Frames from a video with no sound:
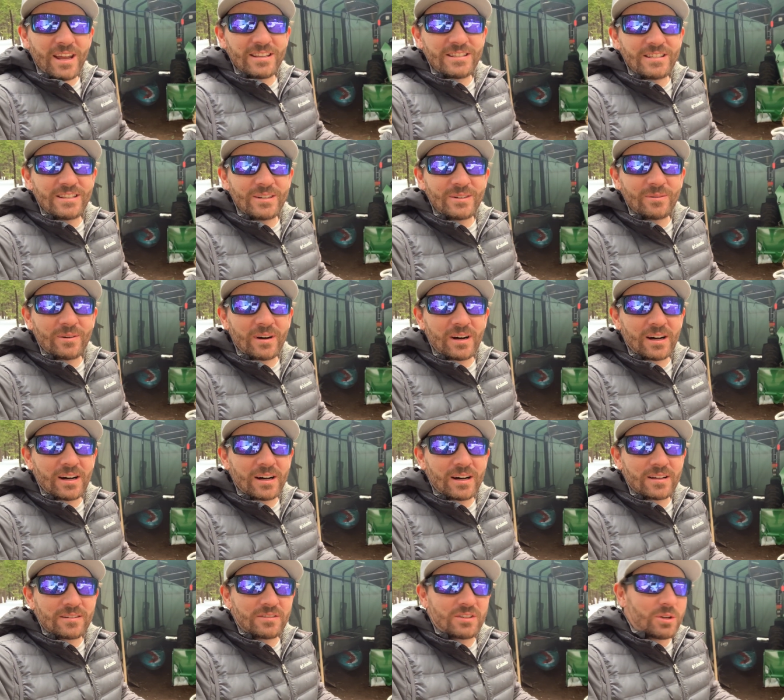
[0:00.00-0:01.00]
to
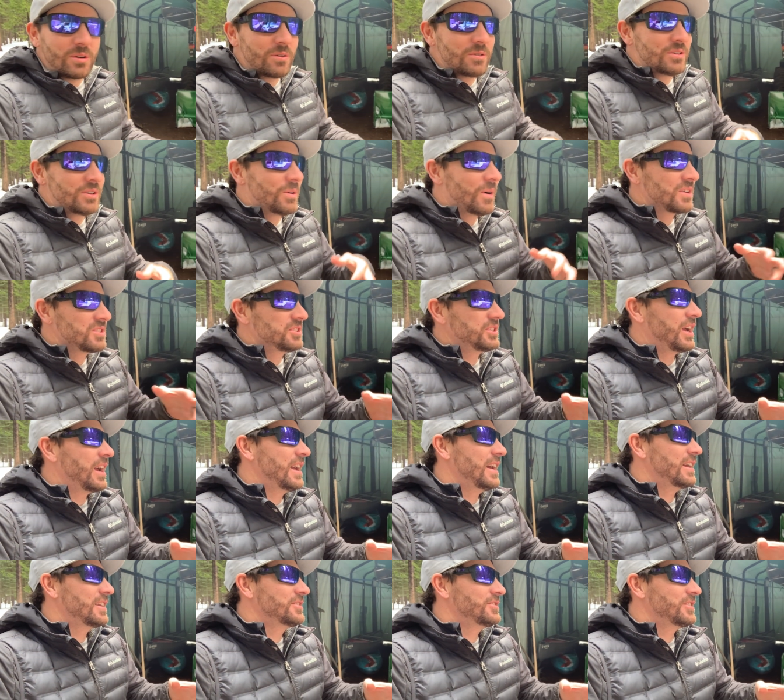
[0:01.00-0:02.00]
uh, do, do our
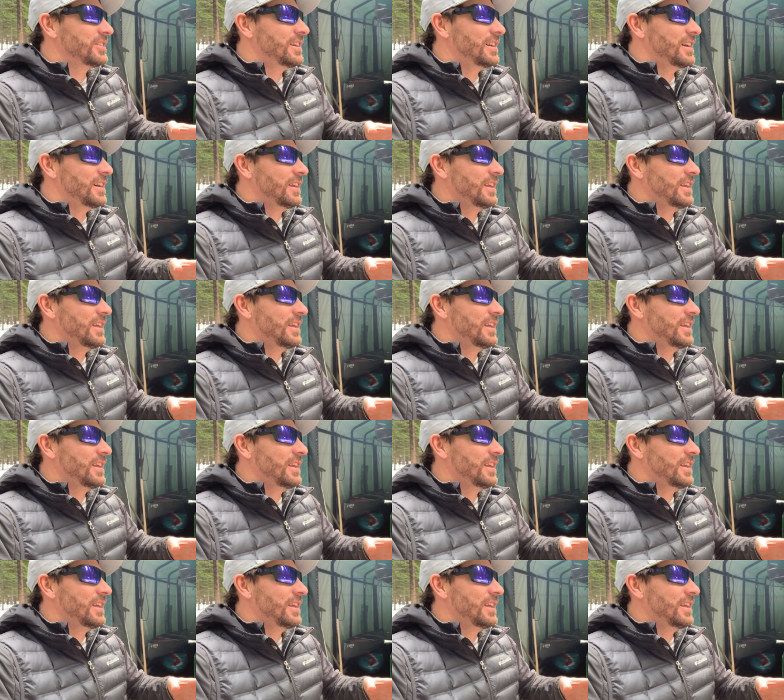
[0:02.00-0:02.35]
science, uh,